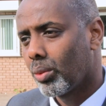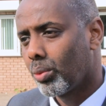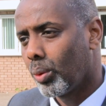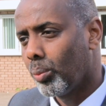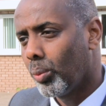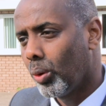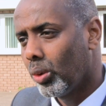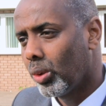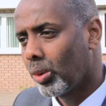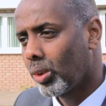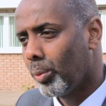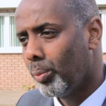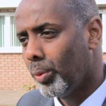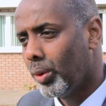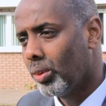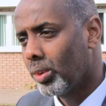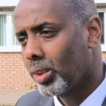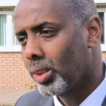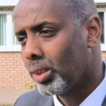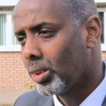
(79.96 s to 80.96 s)
from all your
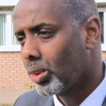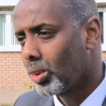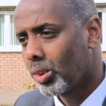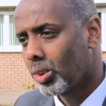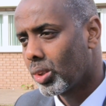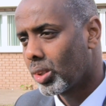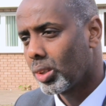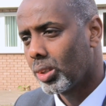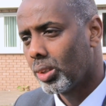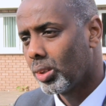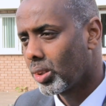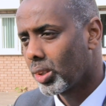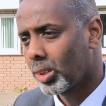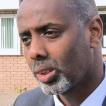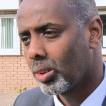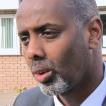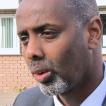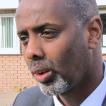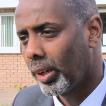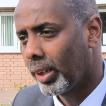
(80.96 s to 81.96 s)
communities? You're just
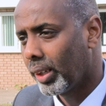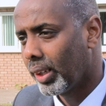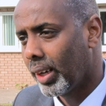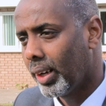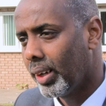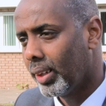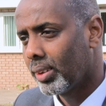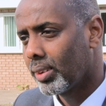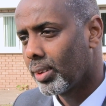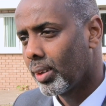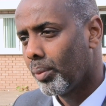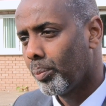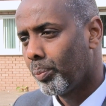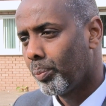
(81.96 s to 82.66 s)
not going to get it.